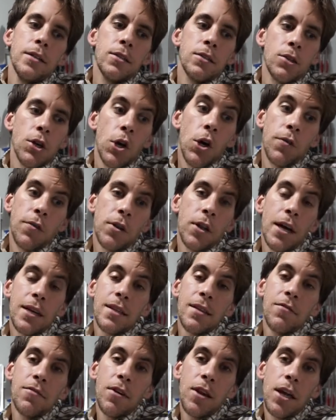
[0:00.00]
So if you
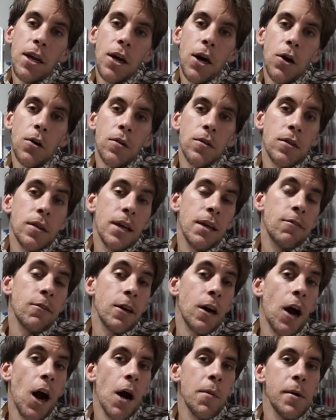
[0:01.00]
like the video, give
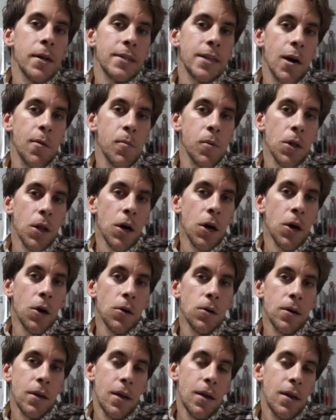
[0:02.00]
a comment down
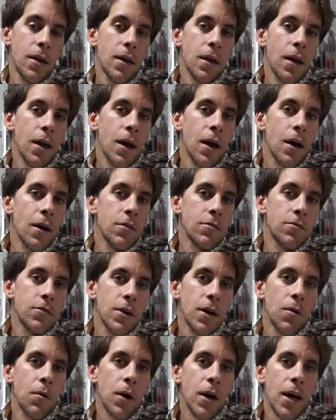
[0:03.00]
below of
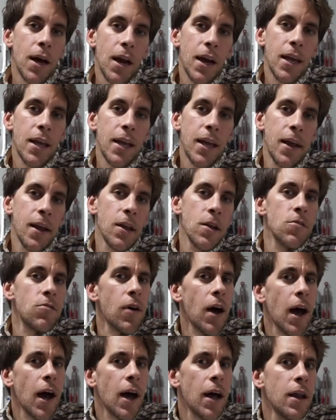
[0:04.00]
what kind of heat you've
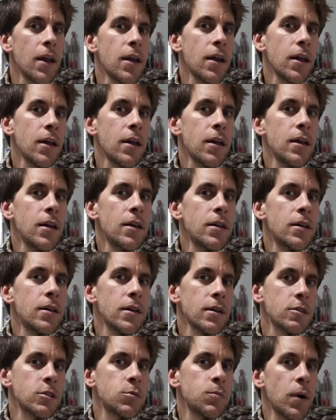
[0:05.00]
had.
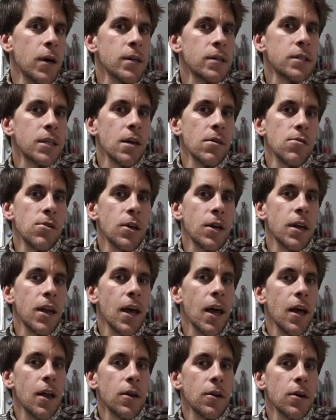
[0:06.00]
Like spice level you can
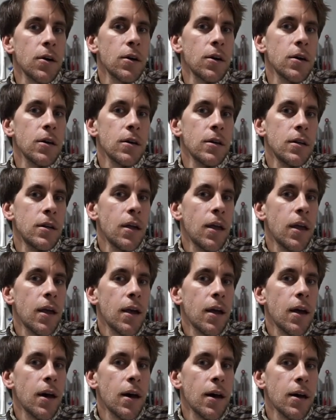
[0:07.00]
handle.
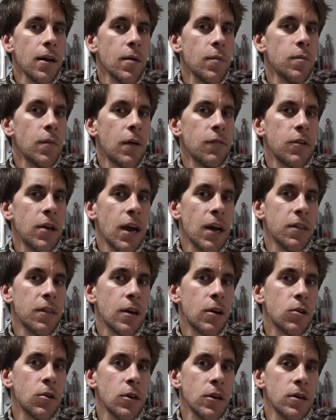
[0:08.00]
Have you had
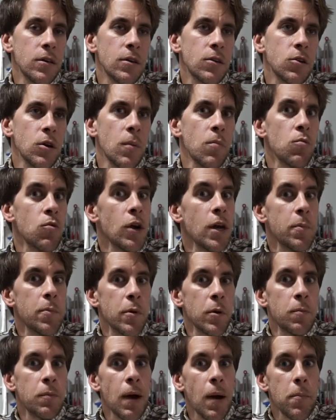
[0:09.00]
the Grim
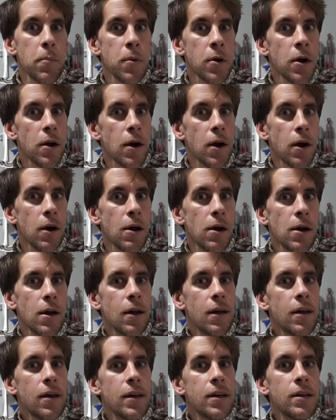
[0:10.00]
Reaper
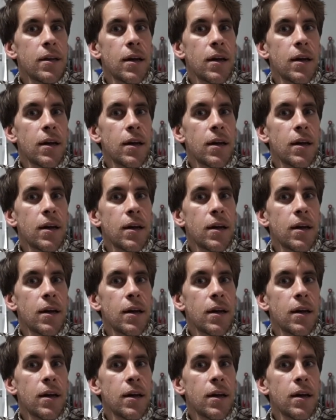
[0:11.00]
pepper?